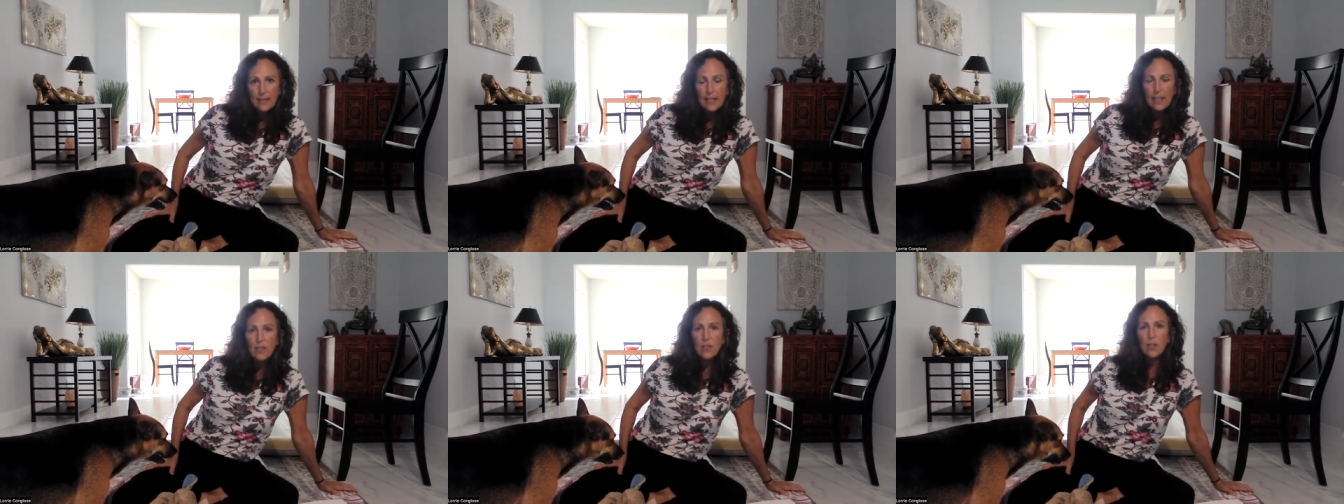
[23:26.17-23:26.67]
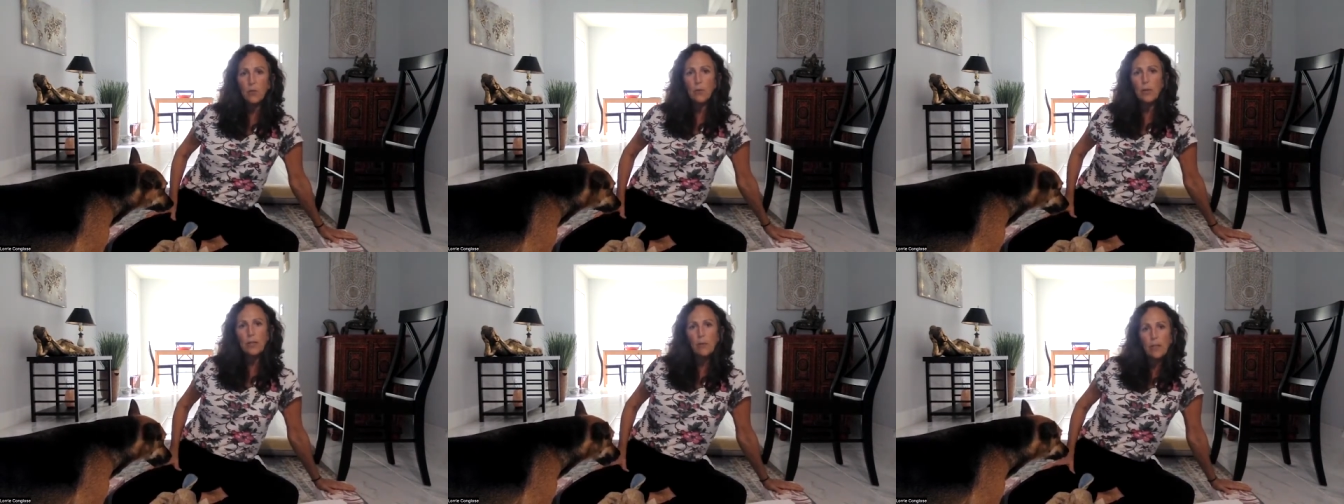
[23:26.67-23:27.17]
Okay, so you
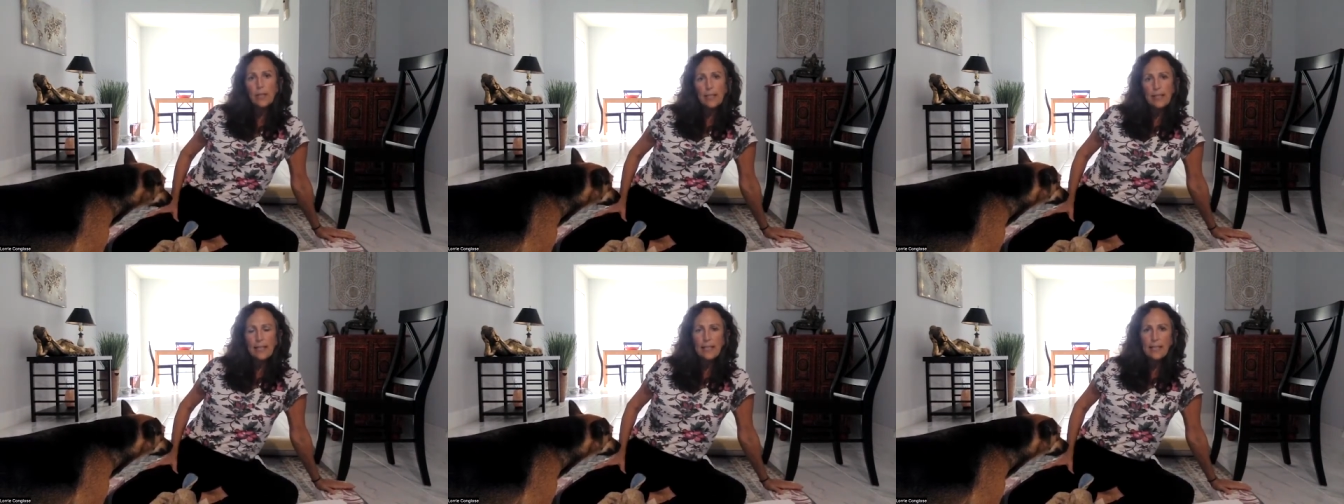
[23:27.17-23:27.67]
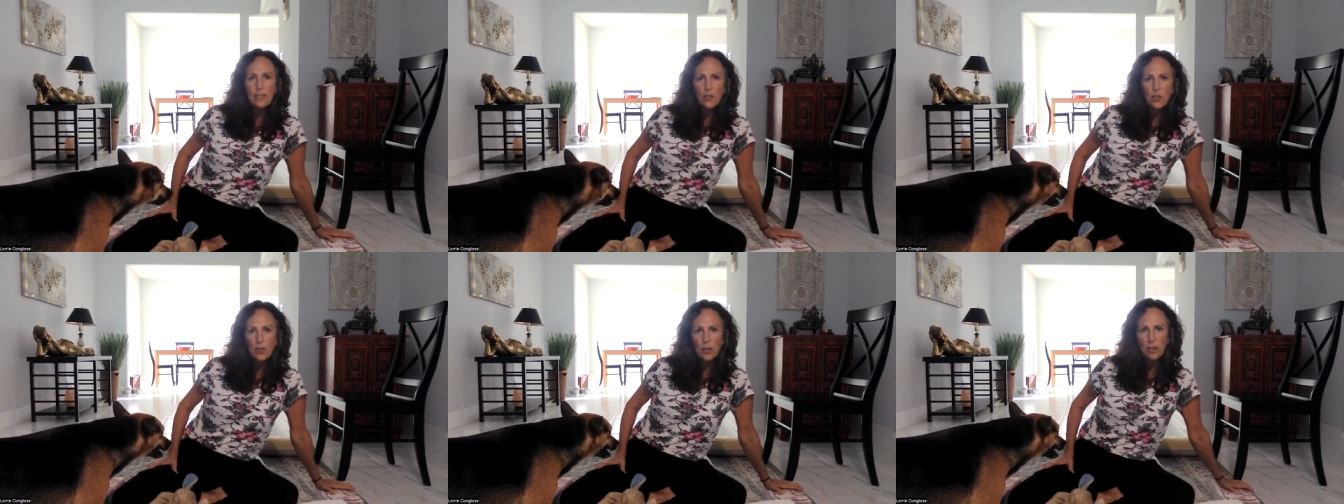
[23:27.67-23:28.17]
really want to lean
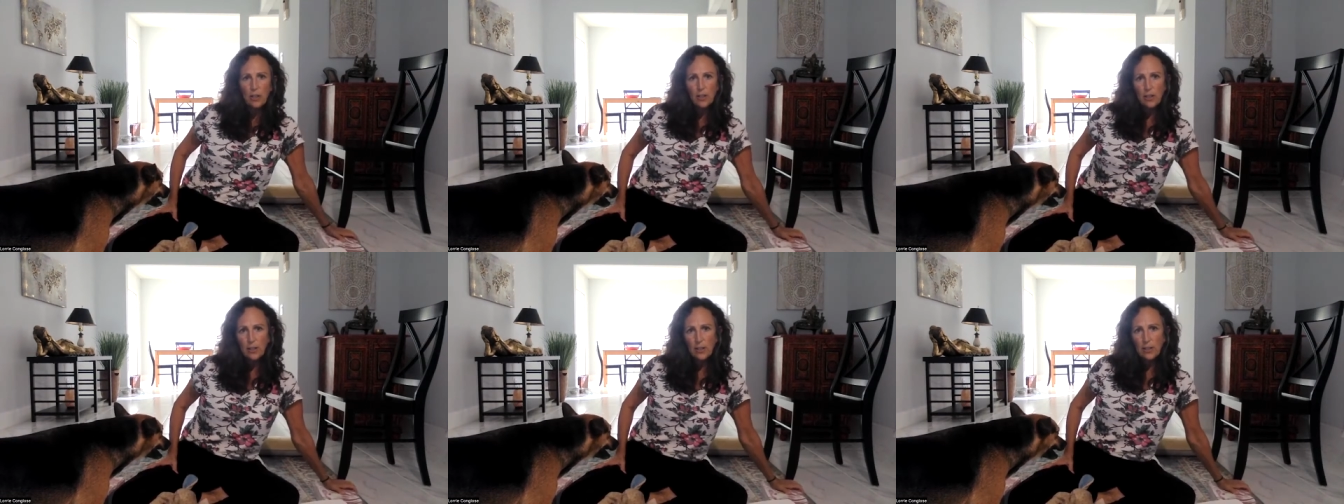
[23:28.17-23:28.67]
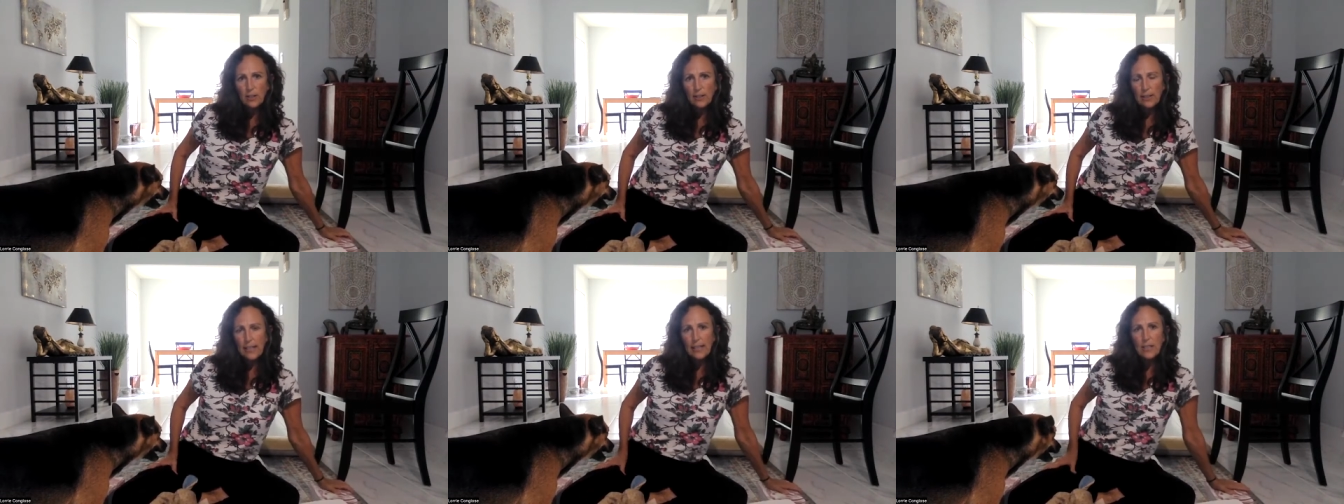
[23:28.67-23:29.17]
into
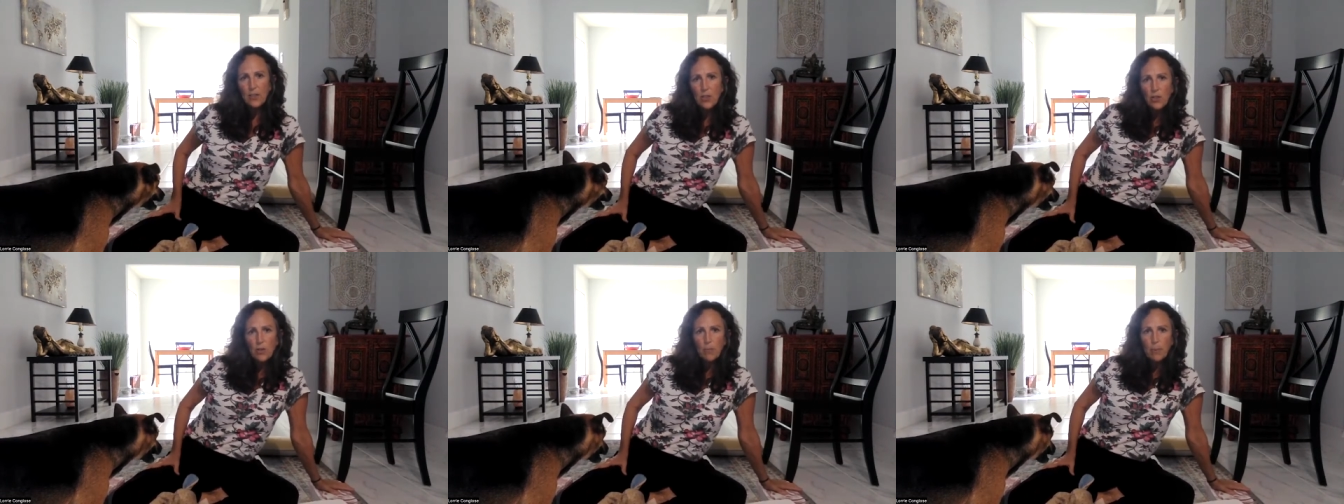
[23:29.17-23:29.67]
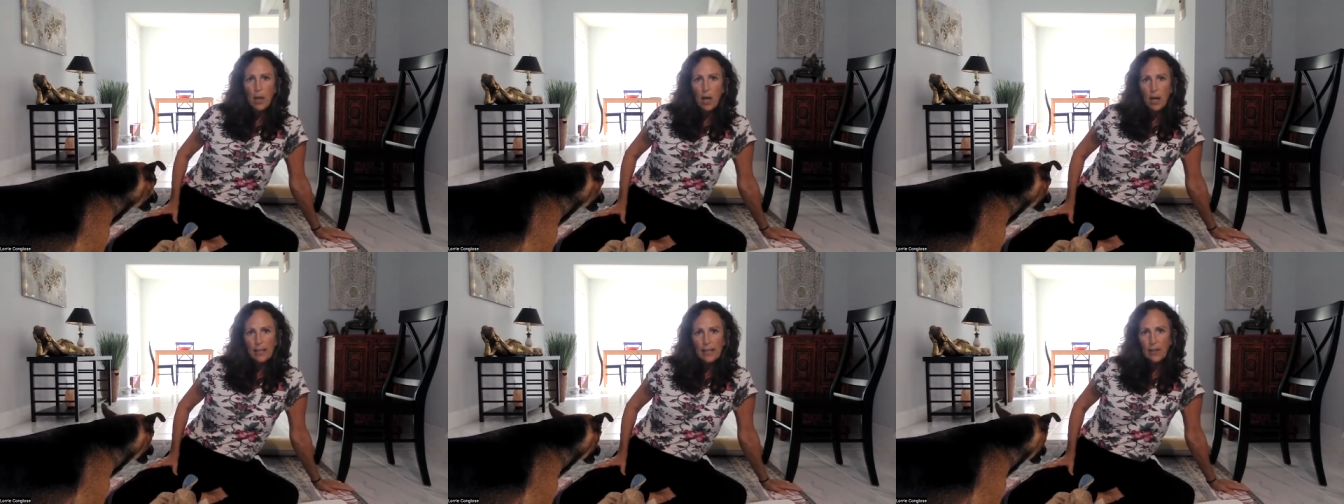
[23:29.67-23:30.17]
the
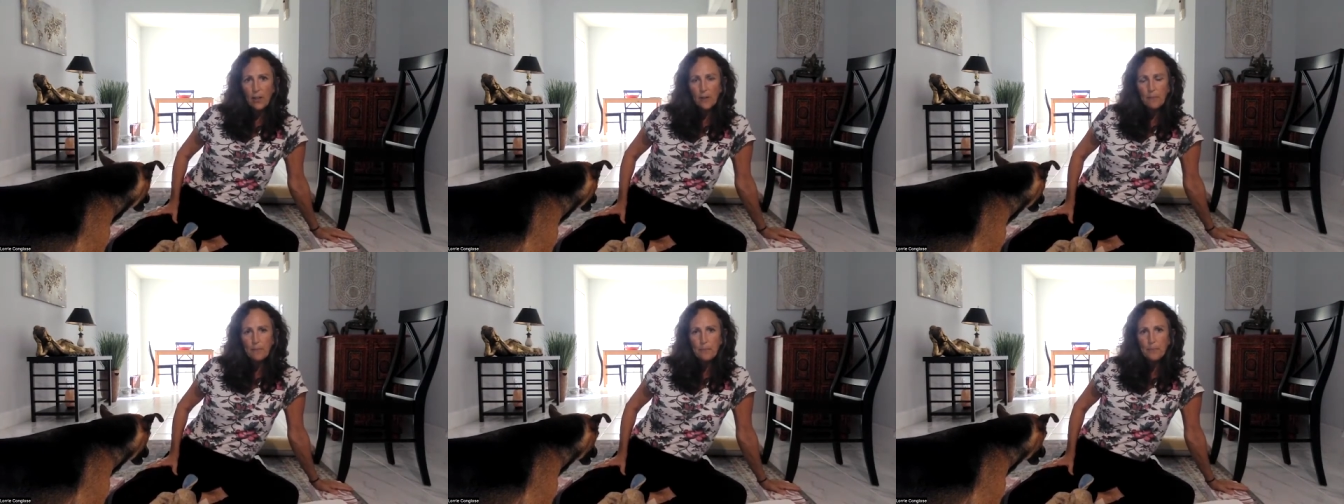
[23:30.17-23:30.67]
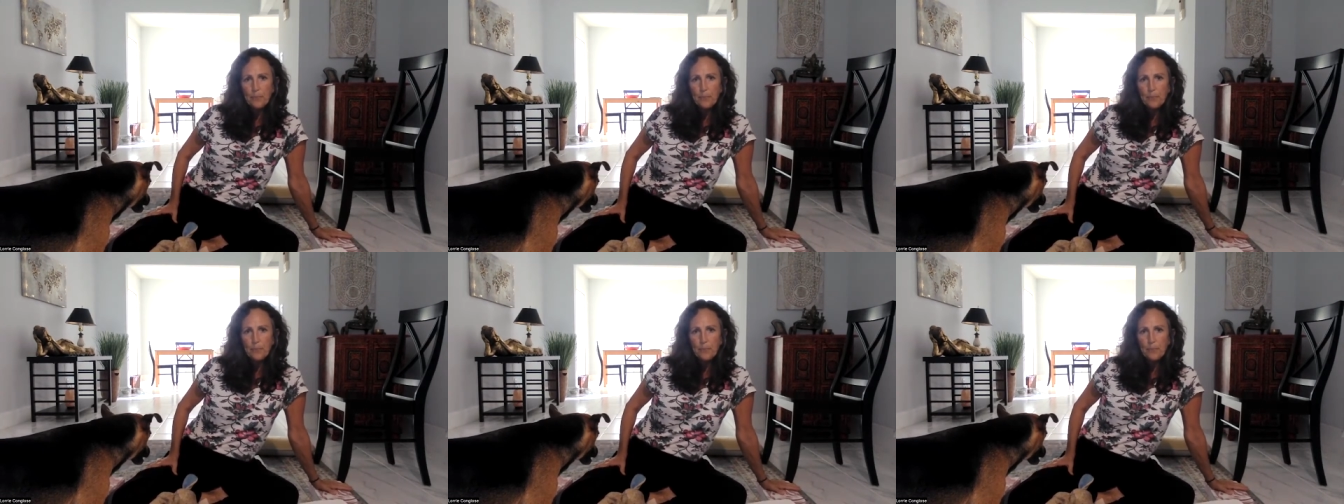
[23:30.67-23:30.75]
block here.